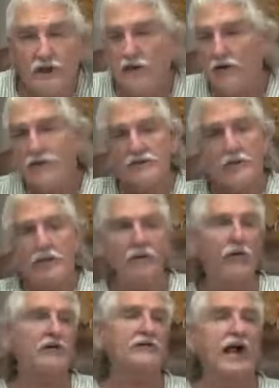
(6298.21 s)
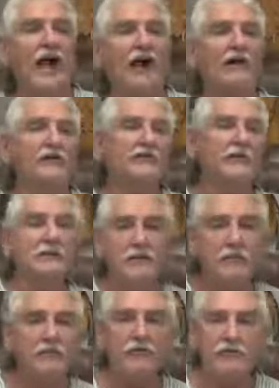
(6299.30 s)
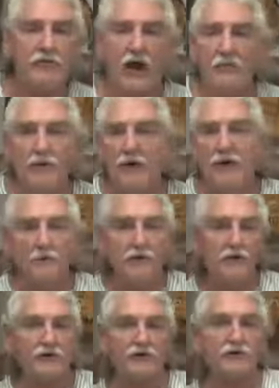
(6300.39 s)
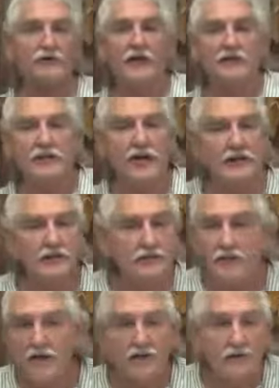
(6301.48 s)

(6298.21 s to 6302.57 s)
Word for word: you know, these people are jalousing people for not being purists and things like this.